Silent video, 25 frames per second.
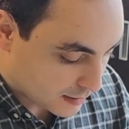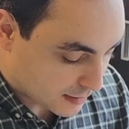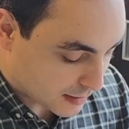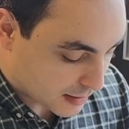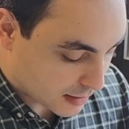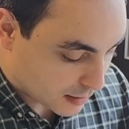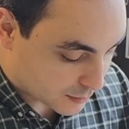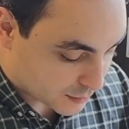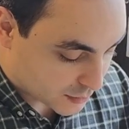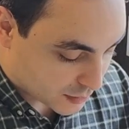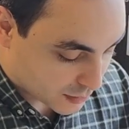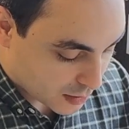
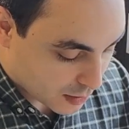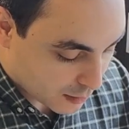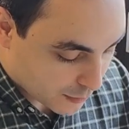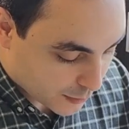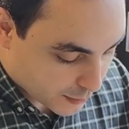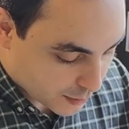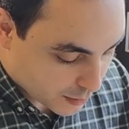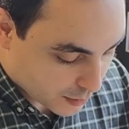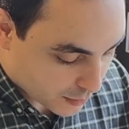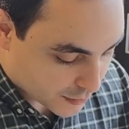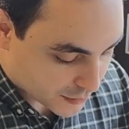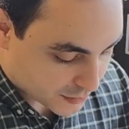Now, to go
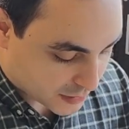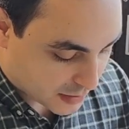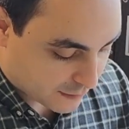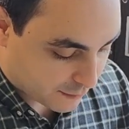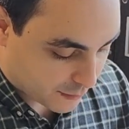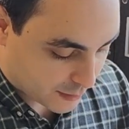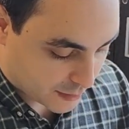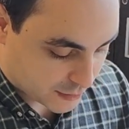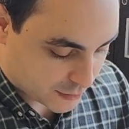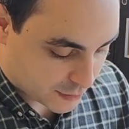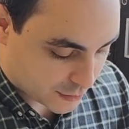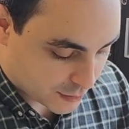through all the
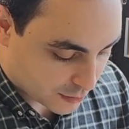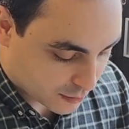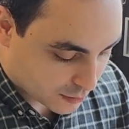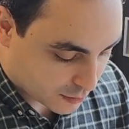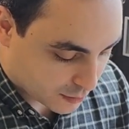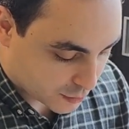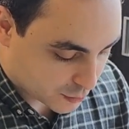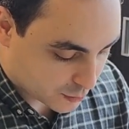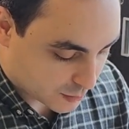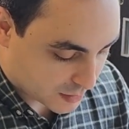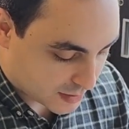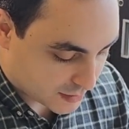different
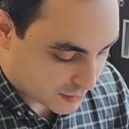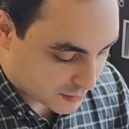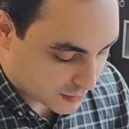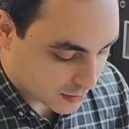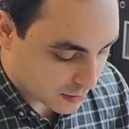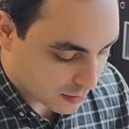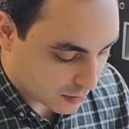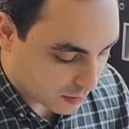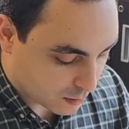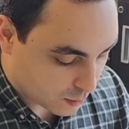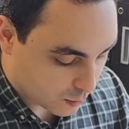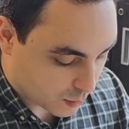circles, we need to
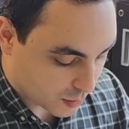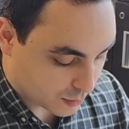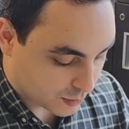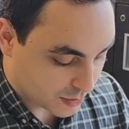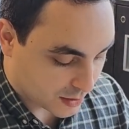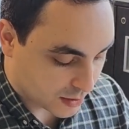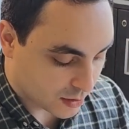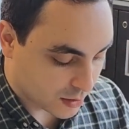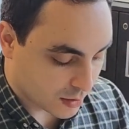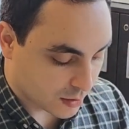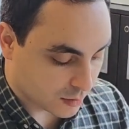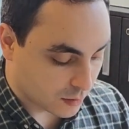go what
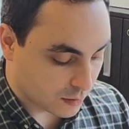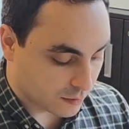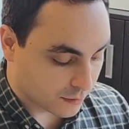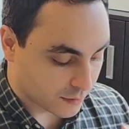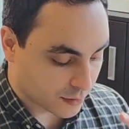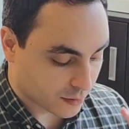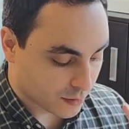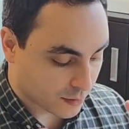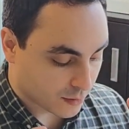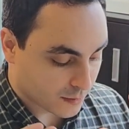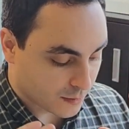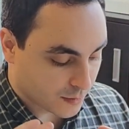we call
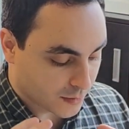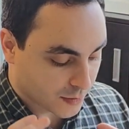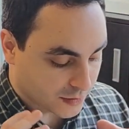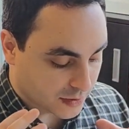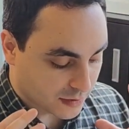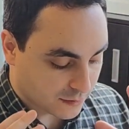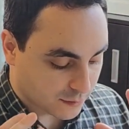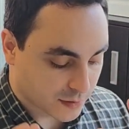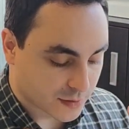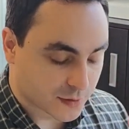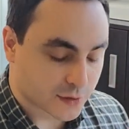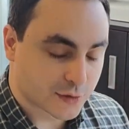over the
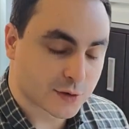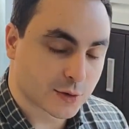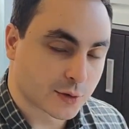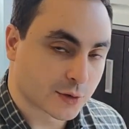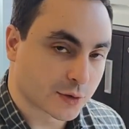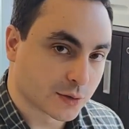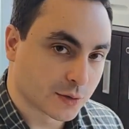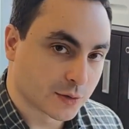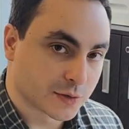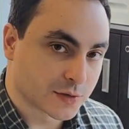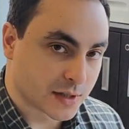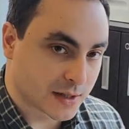different
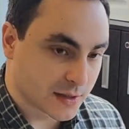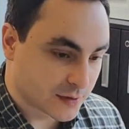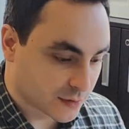circles.